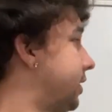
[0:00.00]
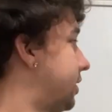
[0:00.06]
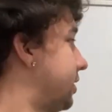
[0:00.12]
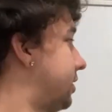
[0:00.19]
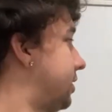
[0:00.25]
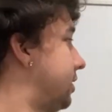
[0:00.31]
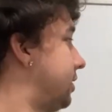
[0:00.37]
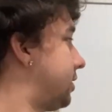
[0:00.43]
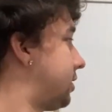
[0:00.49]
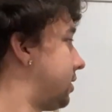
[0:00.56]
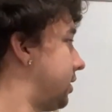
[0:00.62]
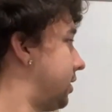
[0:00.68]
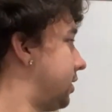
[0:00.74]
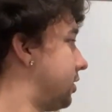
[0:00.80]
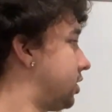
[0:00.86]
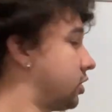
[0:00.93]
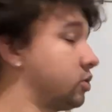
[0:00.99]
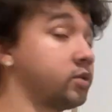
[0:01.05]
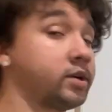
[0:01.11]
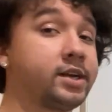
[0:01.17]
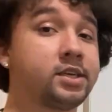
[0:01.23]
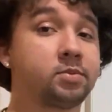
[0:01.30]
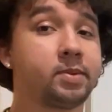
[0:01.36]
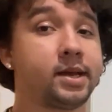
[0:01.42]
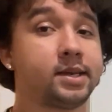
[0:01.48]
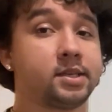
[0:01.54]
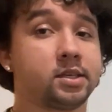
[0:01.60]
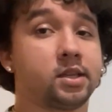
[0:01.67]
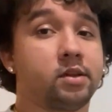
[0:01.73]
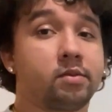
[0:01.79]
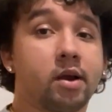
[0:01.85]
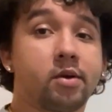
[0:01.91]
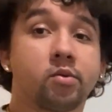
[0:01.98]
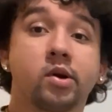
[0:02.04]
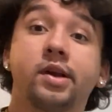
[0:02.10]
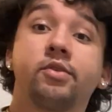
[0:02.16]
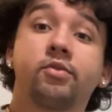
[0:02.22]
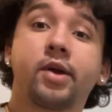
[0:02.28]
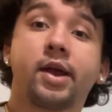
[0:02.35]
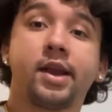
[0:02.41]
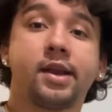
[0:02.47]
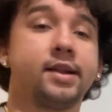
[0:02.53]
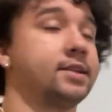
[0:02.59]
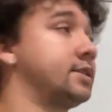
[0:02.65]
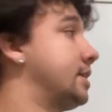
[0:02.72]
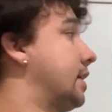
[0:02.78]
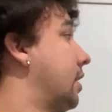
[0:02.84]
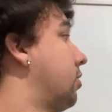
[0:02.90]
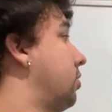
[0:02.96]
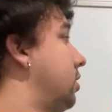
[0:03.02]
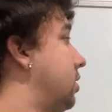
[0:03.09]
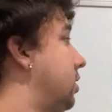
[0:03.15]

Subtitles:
This is in degrees basically, right? We're in radians now.